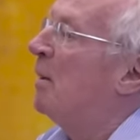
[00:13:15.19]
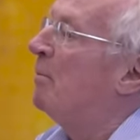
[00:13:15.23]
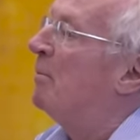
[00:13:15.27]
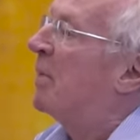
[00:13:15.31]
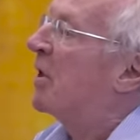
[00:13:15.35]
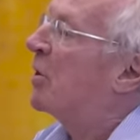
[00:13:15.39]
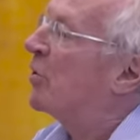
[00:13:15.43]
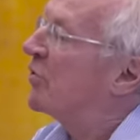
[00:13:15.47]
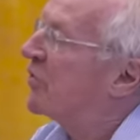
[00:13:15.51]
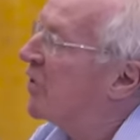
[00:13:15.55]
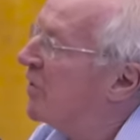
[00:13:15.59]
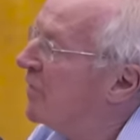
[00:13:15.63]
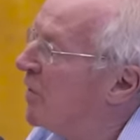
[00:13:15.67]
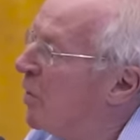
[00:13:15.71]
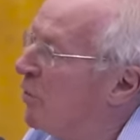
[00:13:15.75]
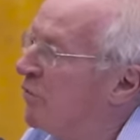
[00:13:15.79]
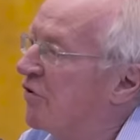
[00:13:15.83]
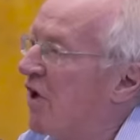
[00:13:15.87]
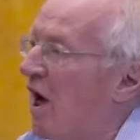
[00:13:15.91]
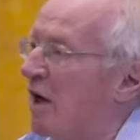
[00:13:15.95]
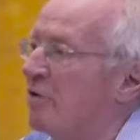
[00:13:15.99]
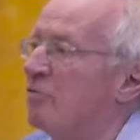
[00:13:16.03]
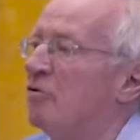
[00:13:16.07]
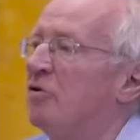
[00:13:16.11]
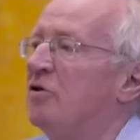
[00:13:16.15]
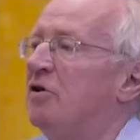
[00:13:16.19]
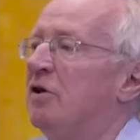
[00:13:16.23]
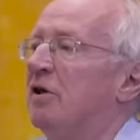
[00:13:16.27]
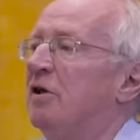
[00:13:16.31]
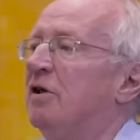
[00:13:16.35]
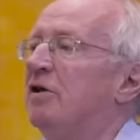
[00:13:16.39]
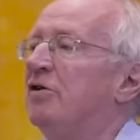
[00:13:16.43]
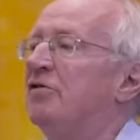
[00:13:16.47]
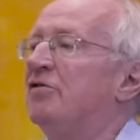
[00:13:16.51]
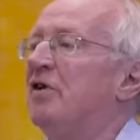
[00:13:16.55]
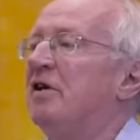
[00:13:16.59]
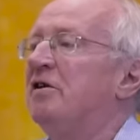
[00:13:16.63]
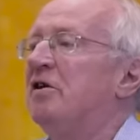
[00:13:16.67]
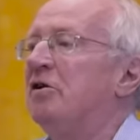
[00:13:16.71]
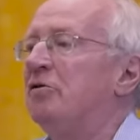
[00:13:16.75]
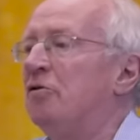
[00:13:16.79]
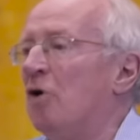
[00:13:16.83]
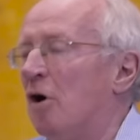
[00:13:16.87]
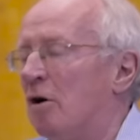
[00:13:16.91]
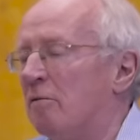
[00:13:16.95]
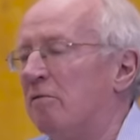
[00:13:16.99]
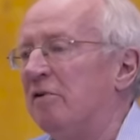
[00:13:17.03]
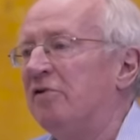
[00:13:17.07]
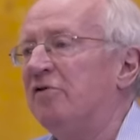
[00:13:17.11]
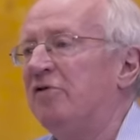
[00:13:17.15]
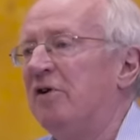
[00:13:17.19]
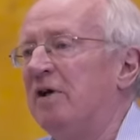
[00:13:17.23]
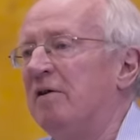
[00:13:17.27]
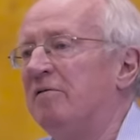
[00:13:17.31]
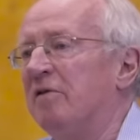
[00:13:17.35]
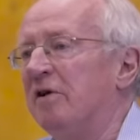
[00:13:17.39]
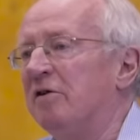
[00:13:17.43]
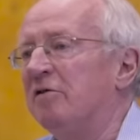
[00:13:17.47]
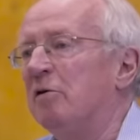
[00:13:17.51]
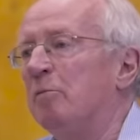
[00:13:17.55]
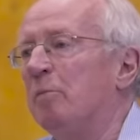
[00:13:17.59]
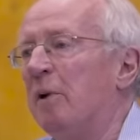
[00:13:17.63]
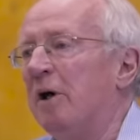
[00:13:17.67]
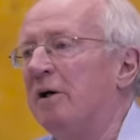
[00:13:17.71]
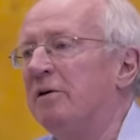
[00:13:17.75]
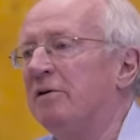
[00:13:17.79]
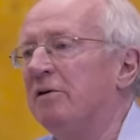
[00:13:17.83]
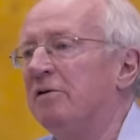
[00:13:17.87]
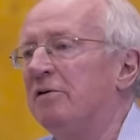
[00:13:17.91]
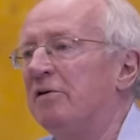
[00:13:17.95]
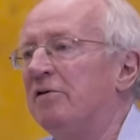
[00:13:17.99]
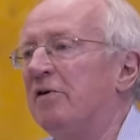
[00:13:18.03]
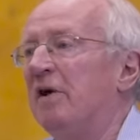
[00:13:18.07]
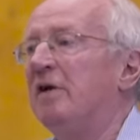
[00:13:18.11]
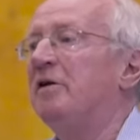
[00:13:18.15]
Because in those 100 years, they did not receive independence,